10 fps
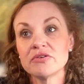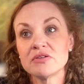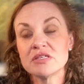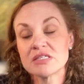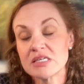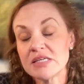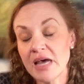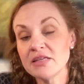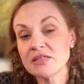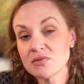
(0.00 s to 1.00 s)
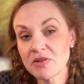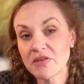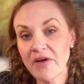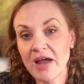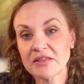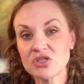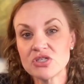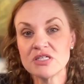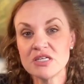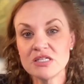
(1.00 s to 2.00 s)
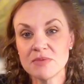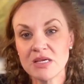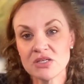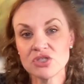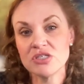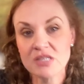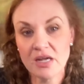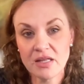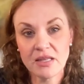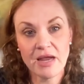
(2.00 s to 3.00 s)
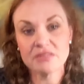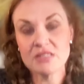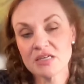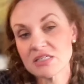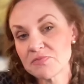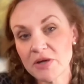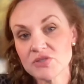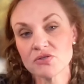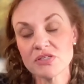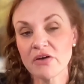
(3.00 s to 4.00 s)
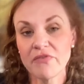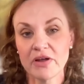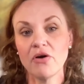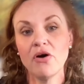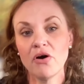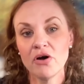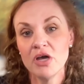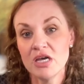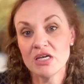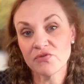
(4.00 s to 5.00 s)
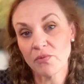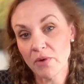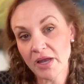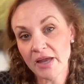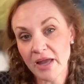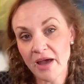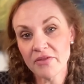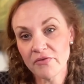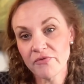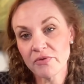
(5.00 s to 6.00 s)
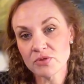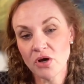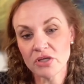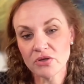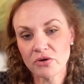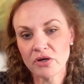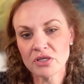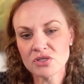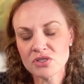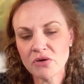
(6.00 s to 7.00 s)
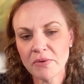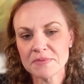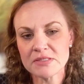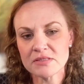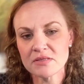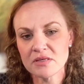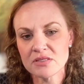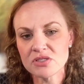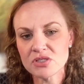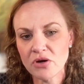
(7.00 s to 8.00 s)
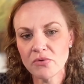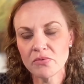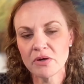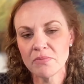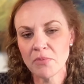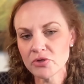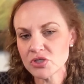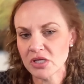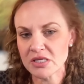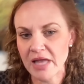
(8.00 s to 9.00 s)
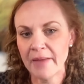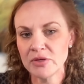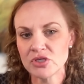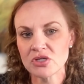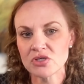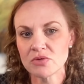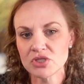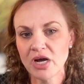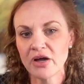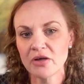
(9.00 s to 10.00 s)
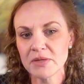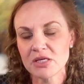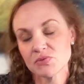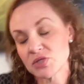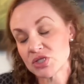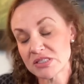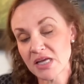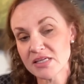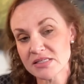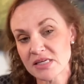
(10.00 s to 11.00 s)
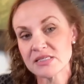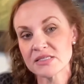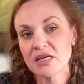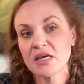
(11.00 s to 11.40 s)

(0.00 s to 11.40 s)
discontent with the fact that she sees me is she's not allowed to express herself at all, is from what I gather from talking to her. And it's so emotionally damaging to a child, because when she says this,